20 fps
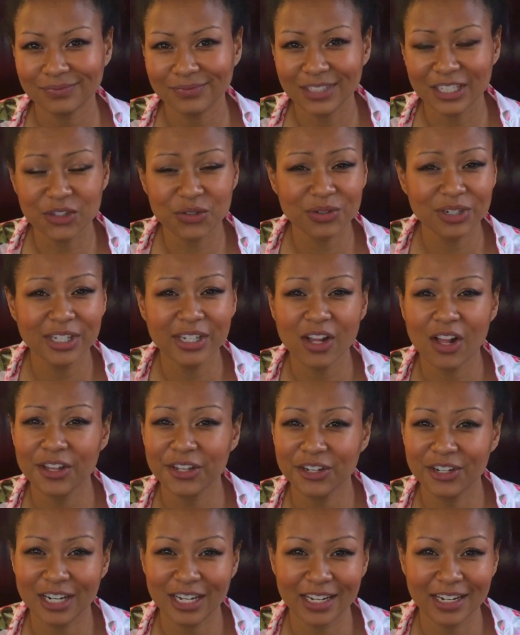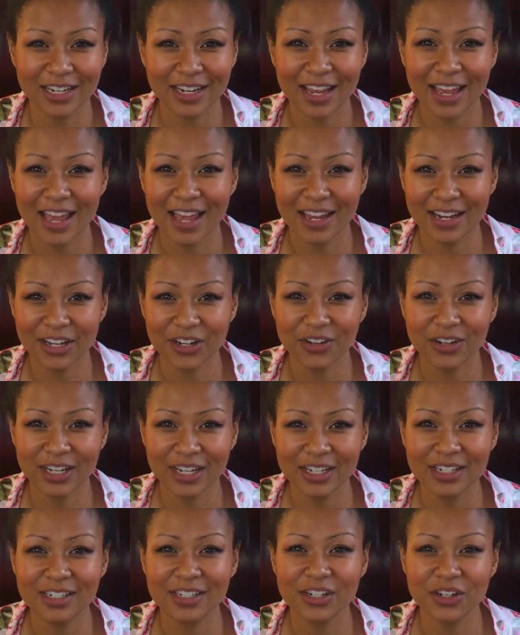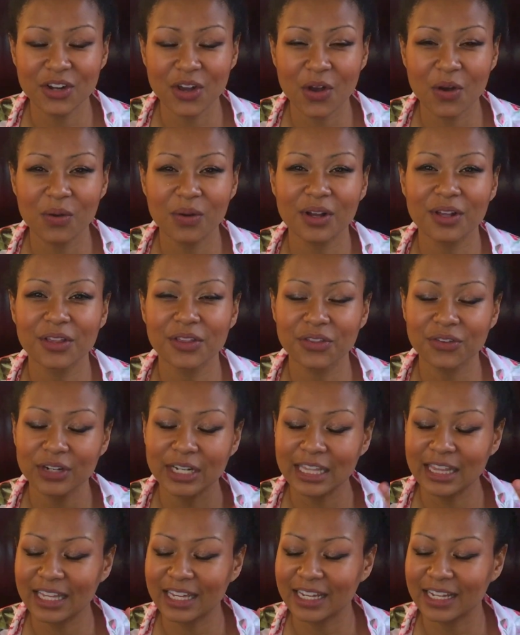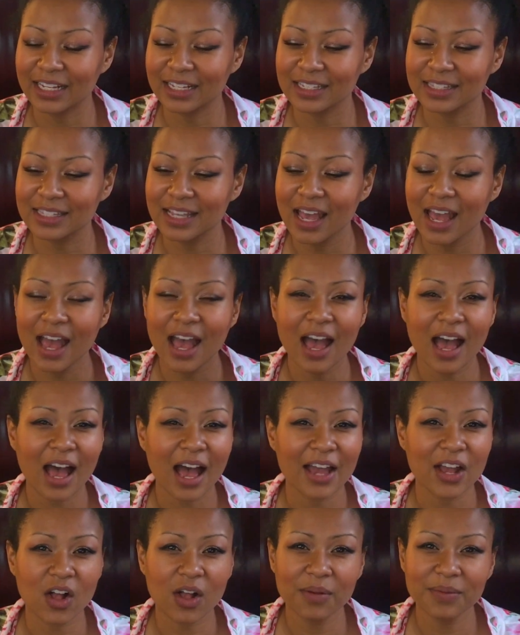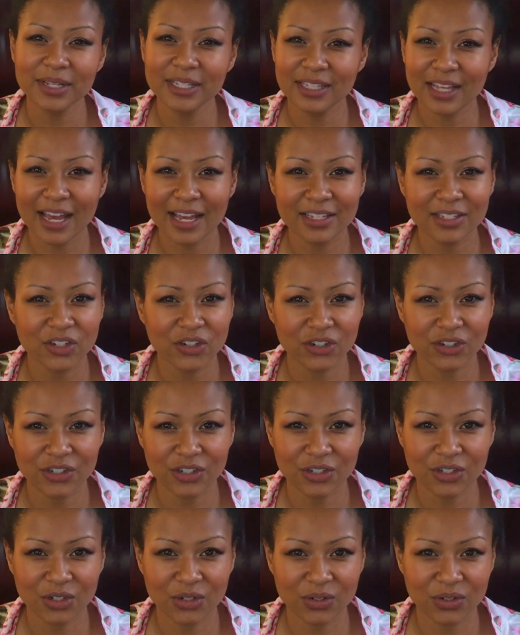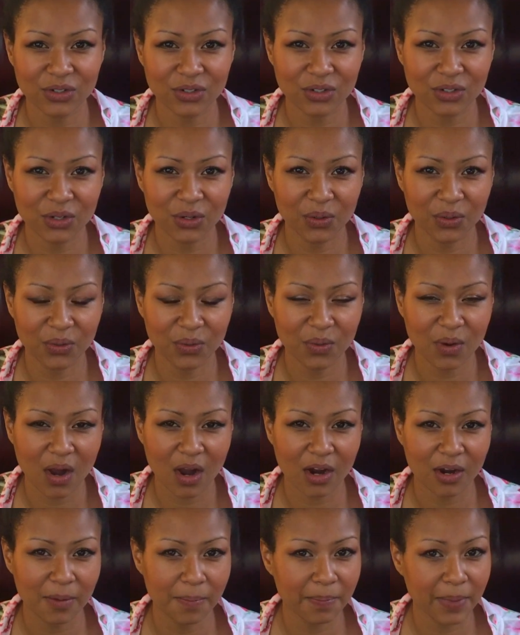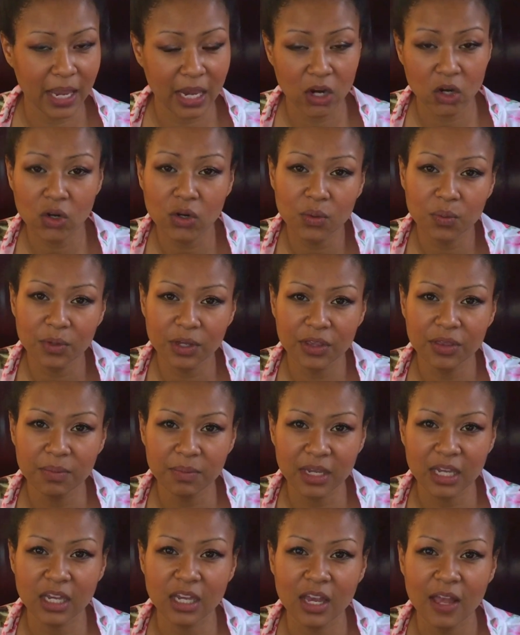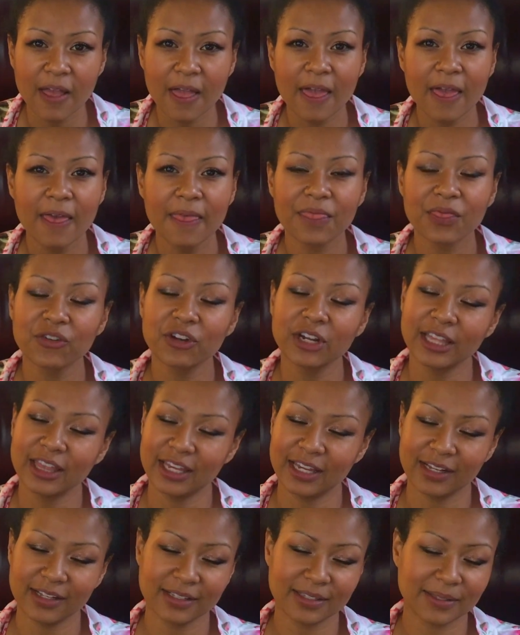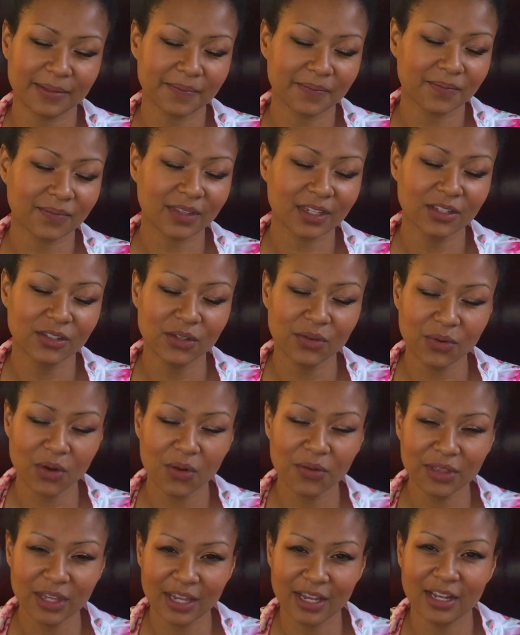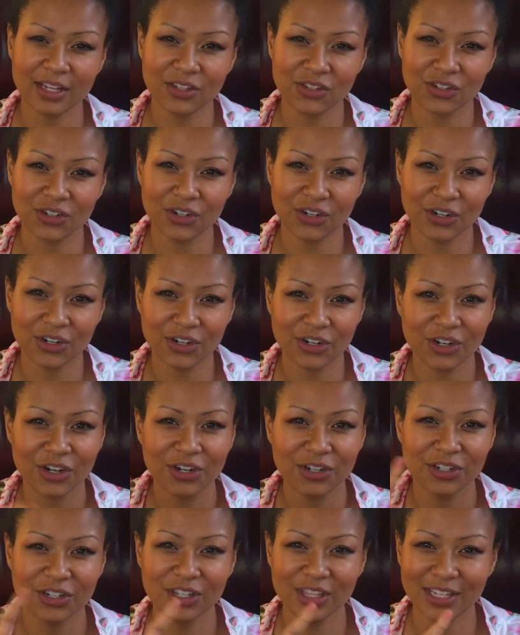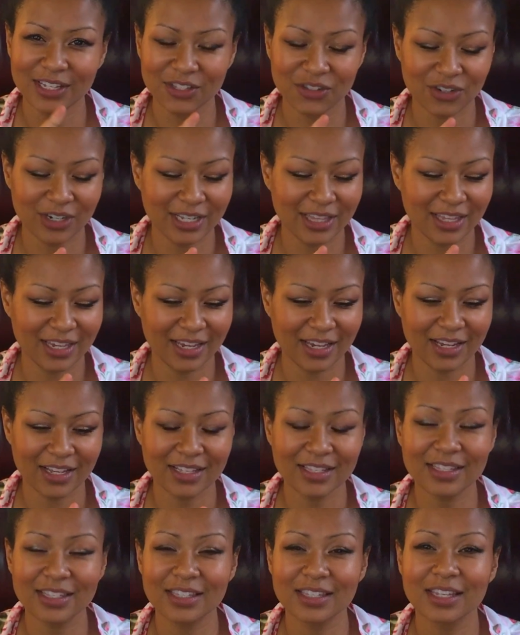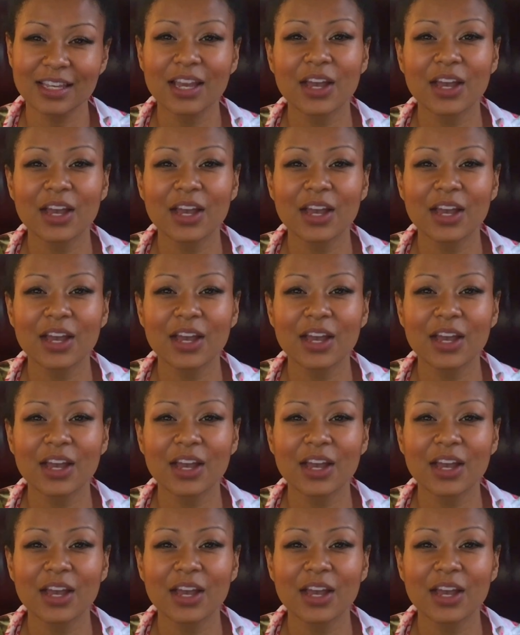That's really all you need. And you need to know three things. I always ask nursing students who are paired with me three things. So know the answer to these three things.